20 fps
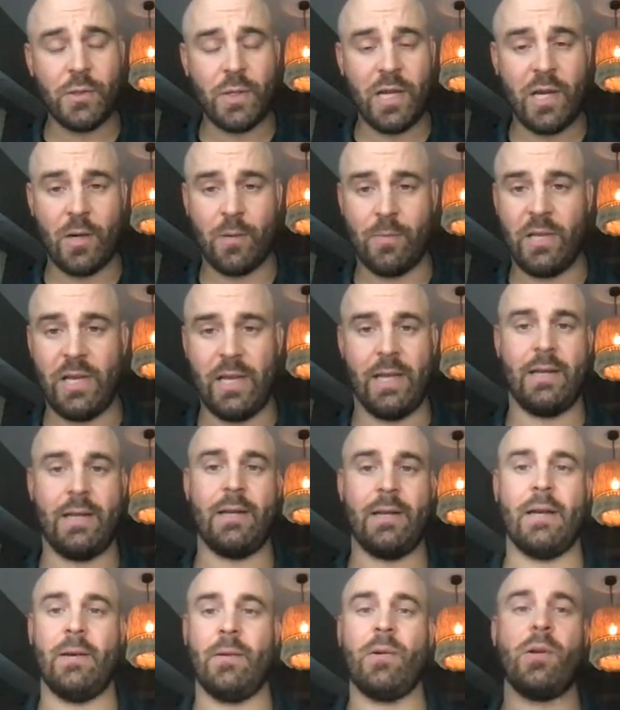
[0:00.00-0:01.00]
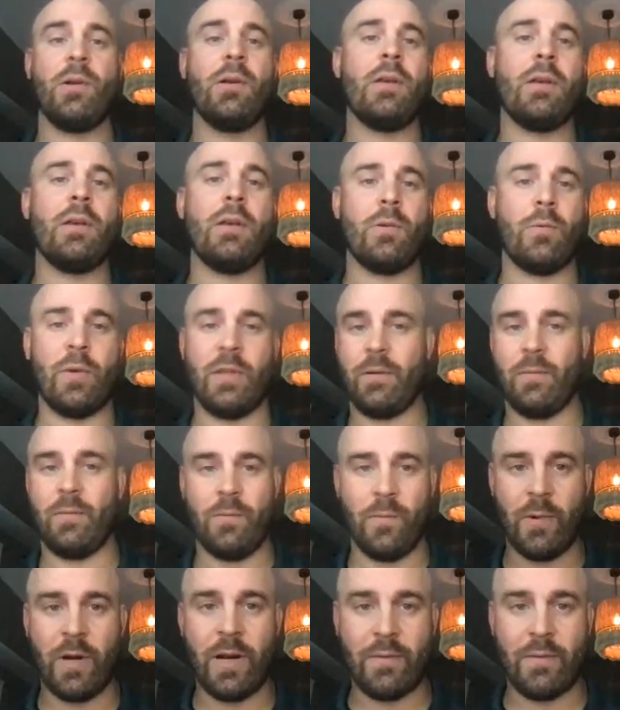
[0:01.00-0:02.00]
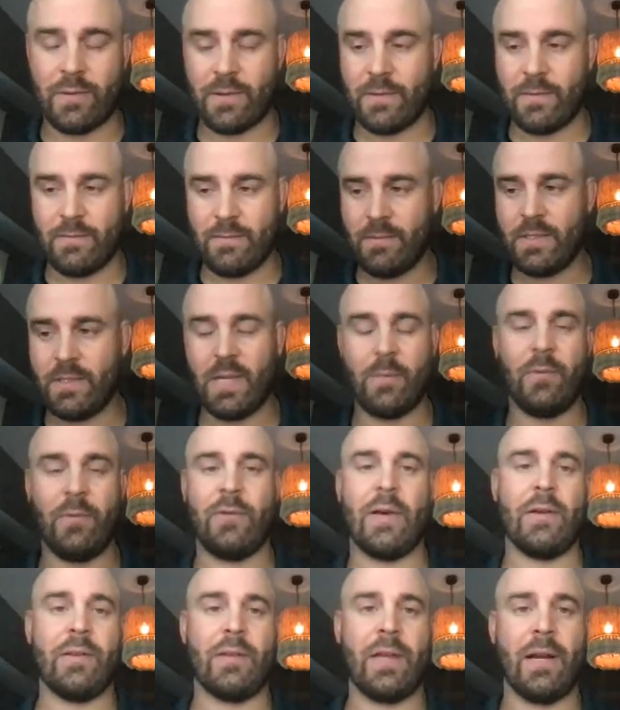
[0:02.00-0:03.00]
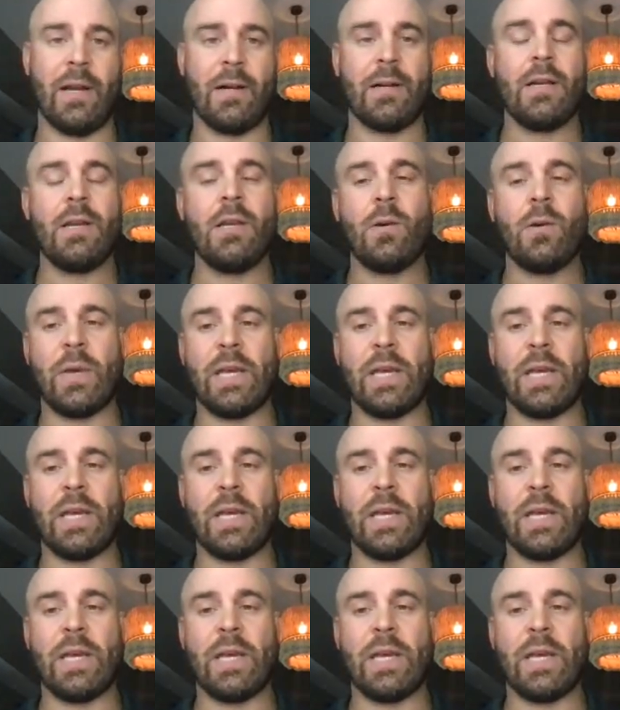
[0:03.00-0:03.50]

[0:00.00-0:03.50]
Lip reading: care plan within whatever type of healthcare,